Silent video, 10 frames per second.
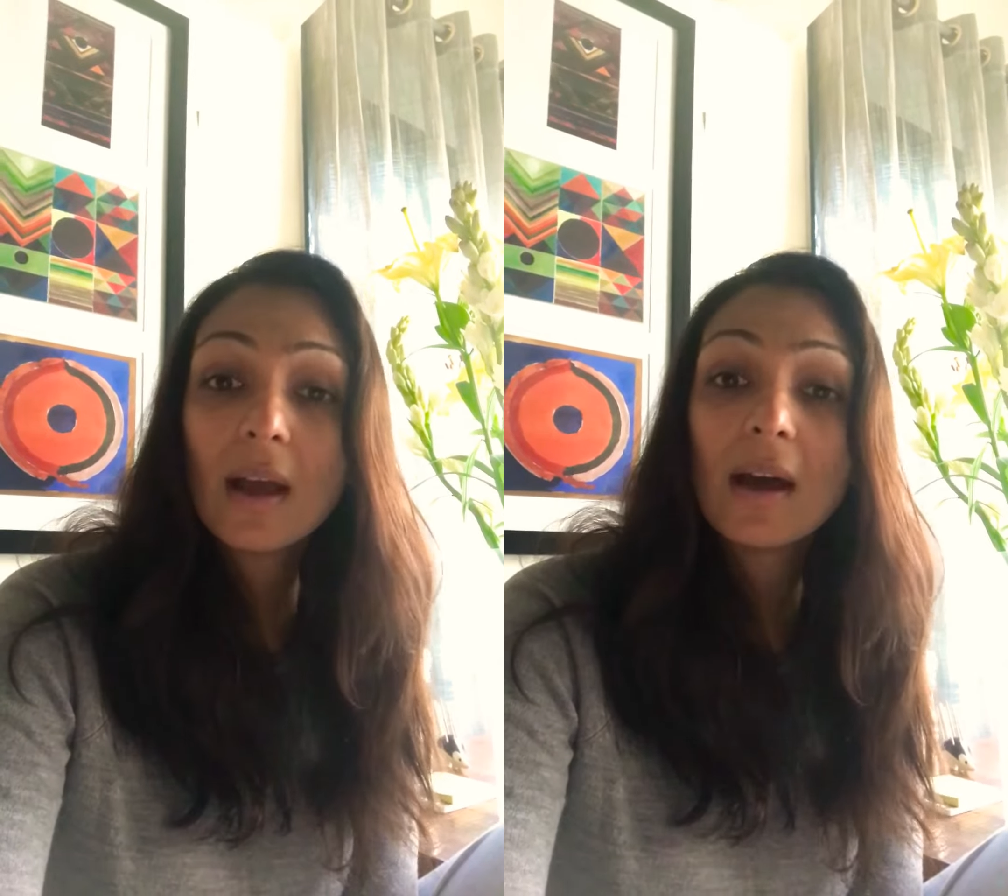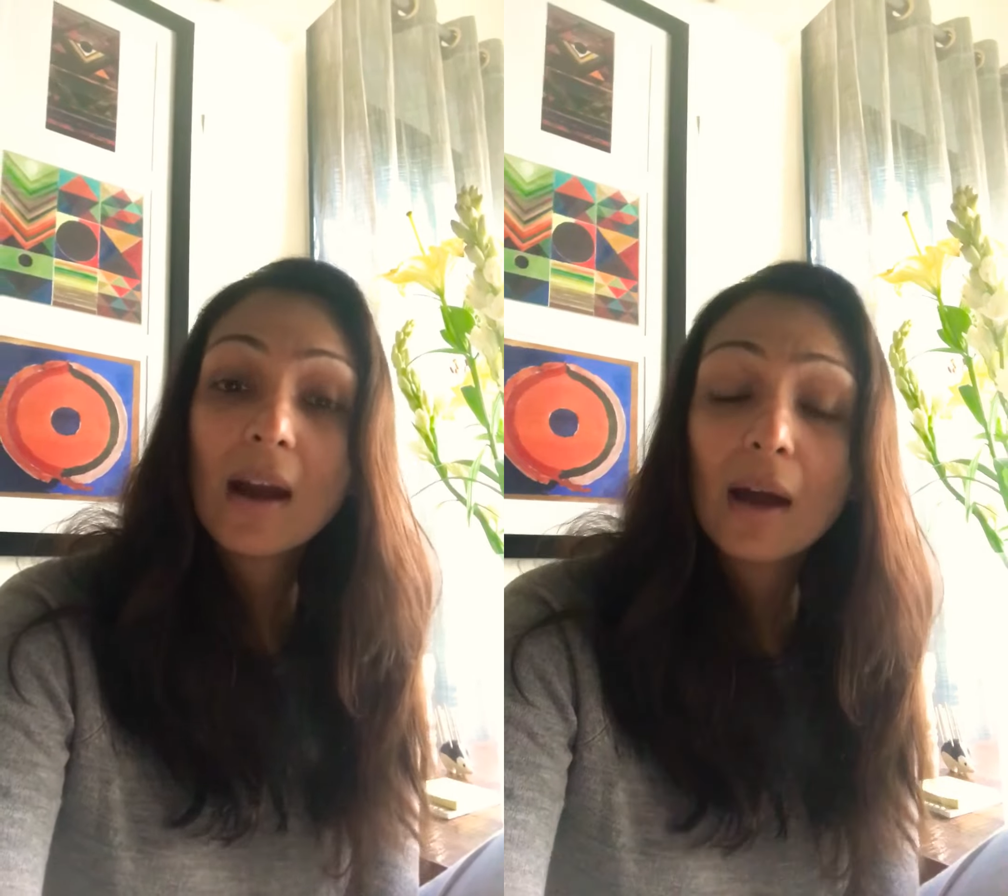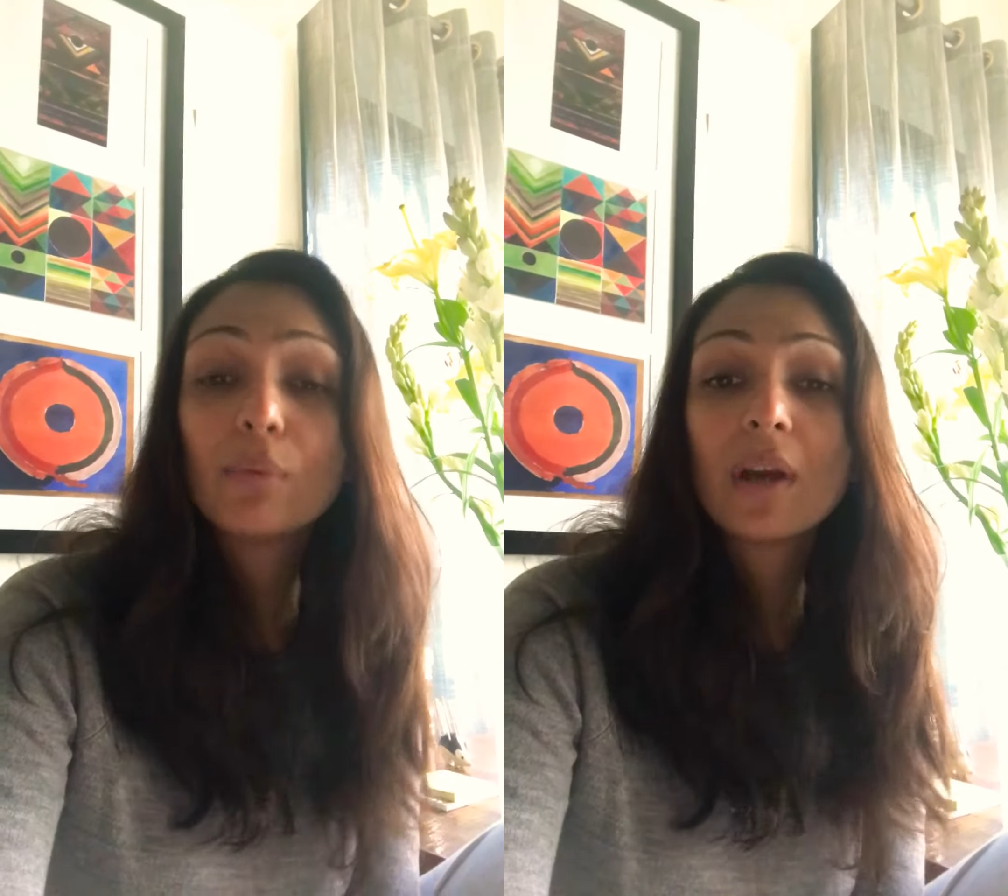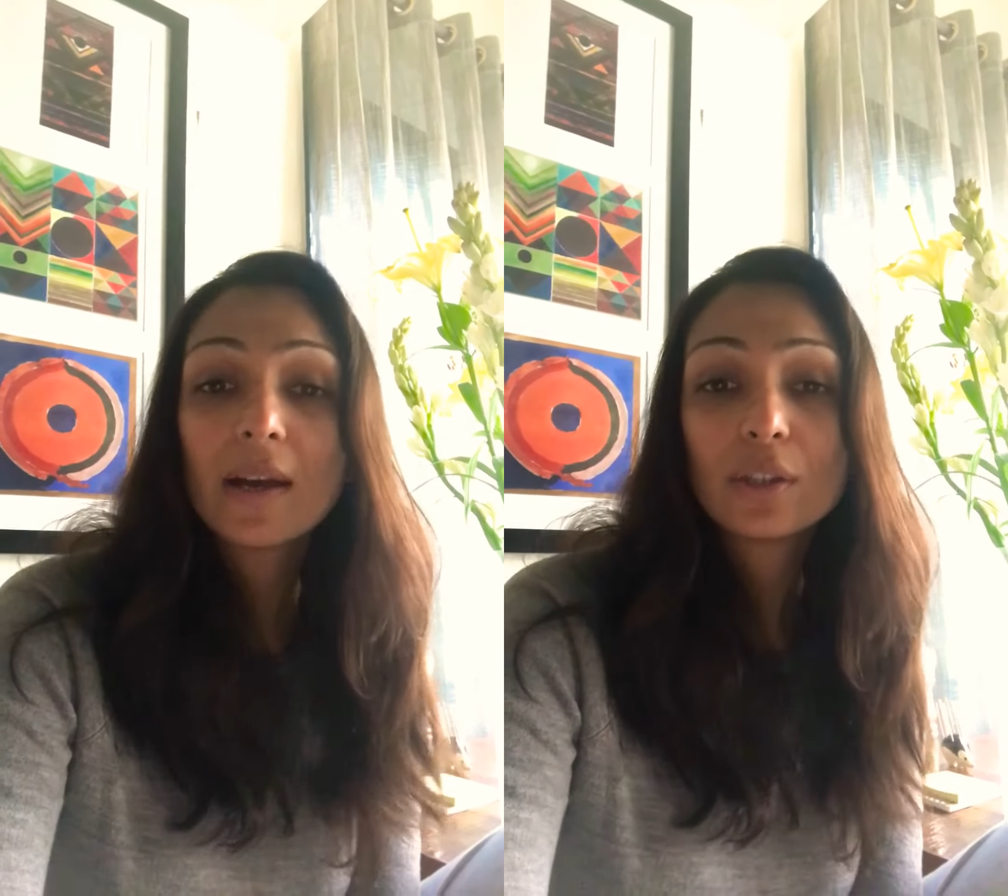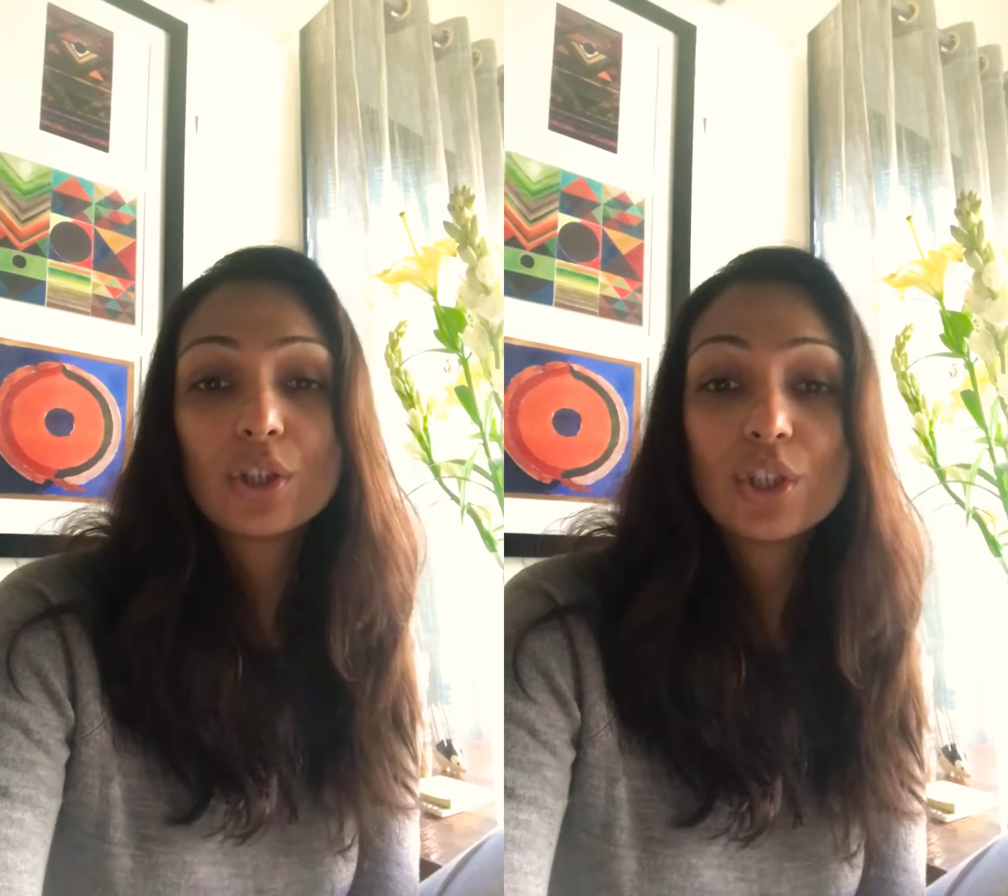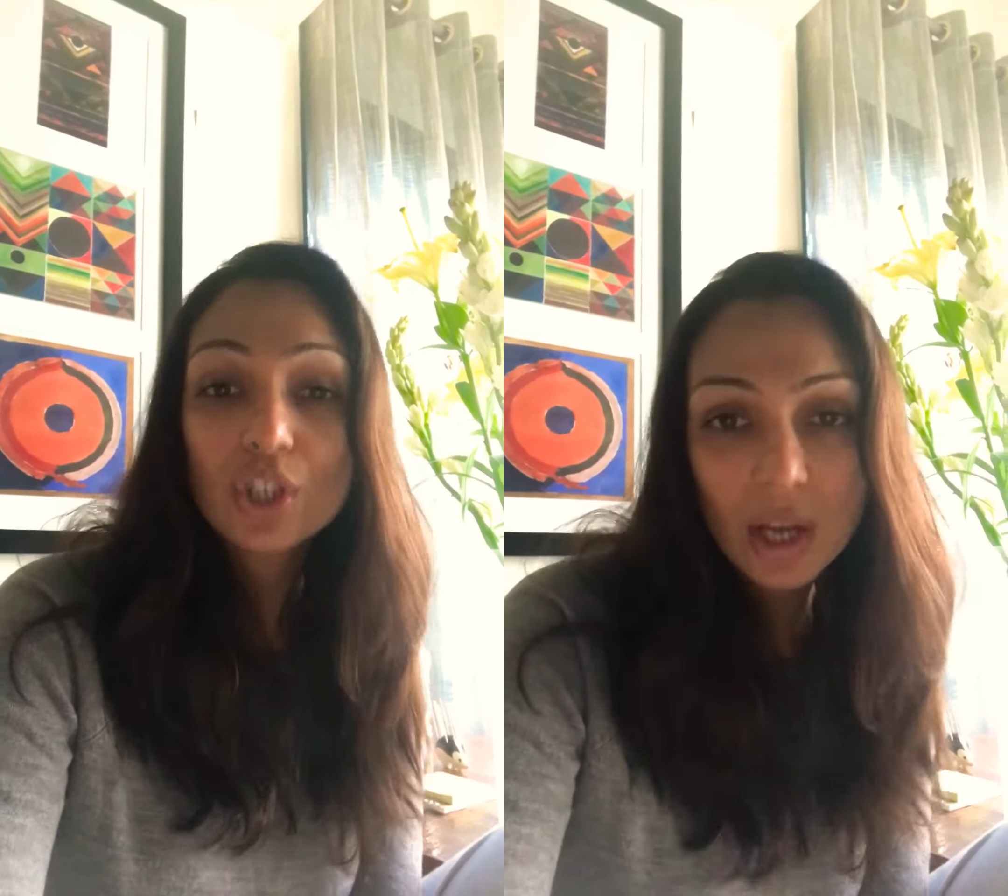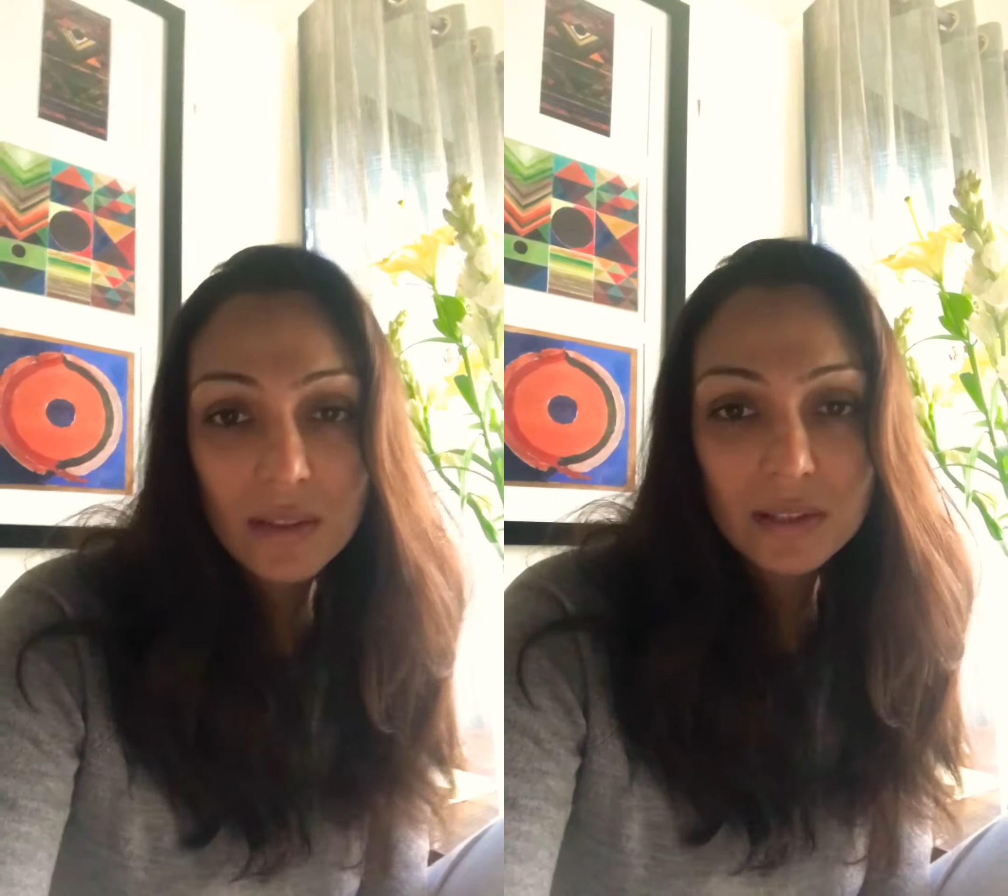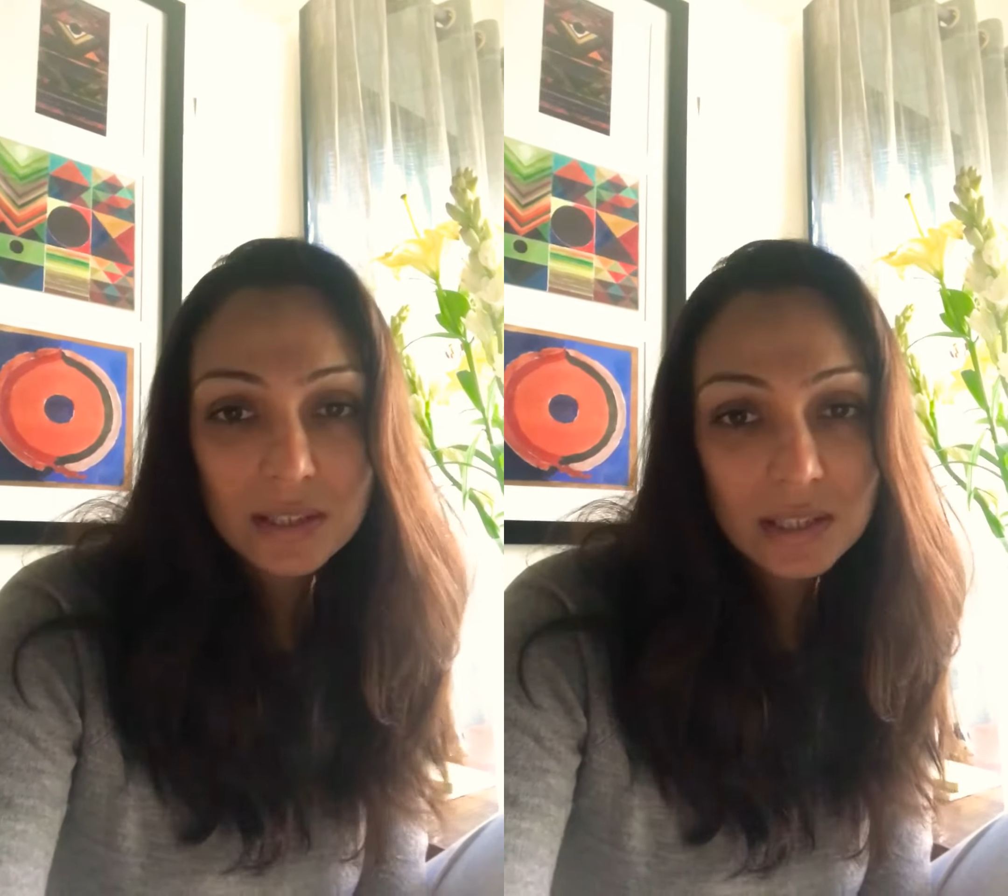And I would like to share these